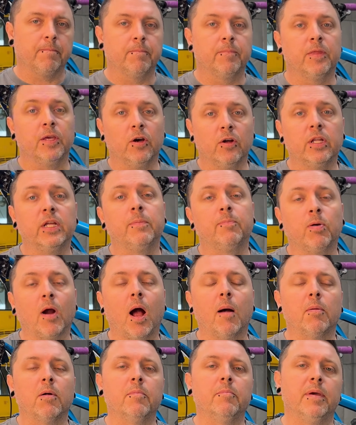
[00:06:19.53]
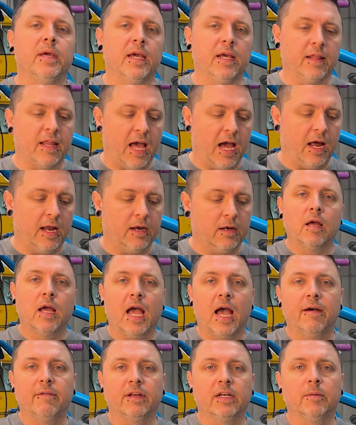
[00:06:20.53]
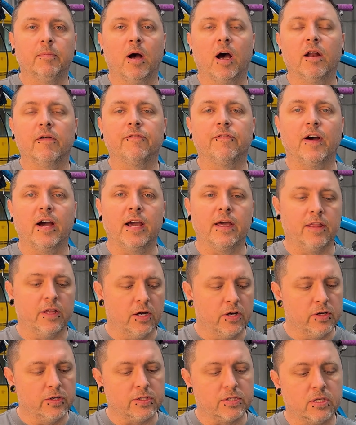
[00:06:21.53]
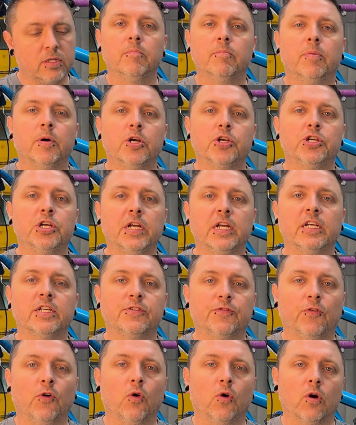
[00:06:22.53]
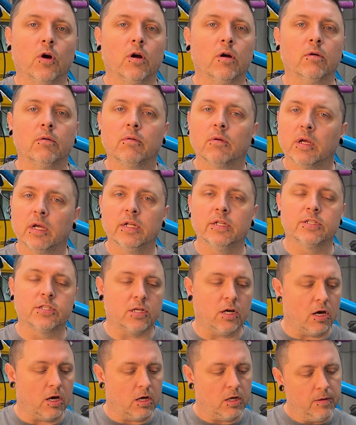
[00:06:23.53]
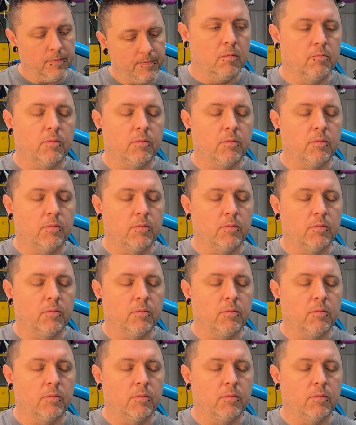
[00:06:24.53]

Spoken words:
The only problem being that having to modify those bushings for install.